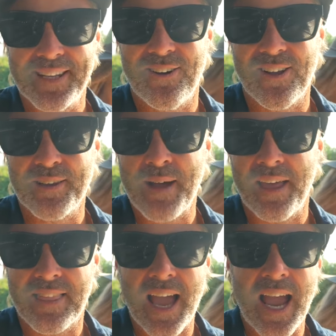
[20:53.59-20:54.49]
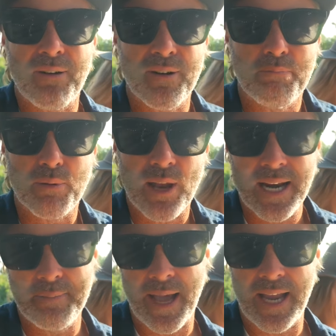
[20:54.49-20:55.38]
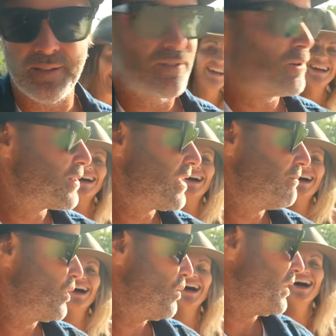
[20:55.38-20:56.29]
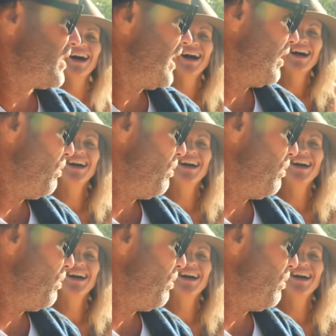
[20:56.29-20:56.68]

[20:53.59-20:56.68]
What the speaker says: the Island, mate. They are a bloody bad influence, them too. I tell you